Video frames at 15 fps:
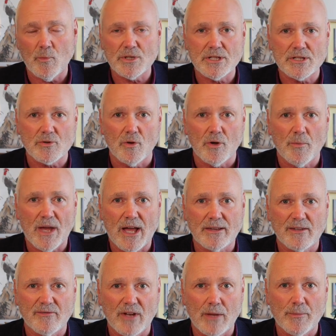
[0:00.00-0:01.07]
which is all
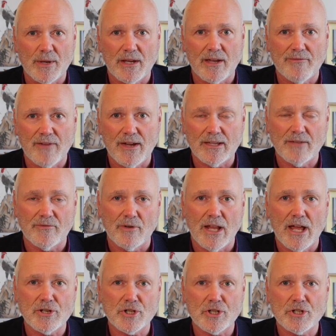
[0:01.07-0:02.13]
about developing effective
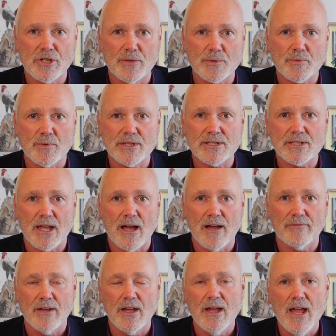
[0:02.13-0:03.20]
relationships with
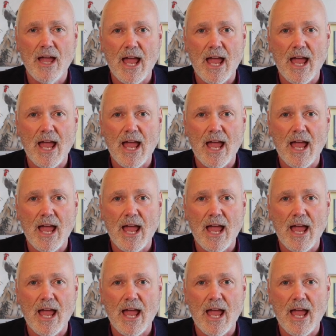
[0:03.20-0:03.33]
staff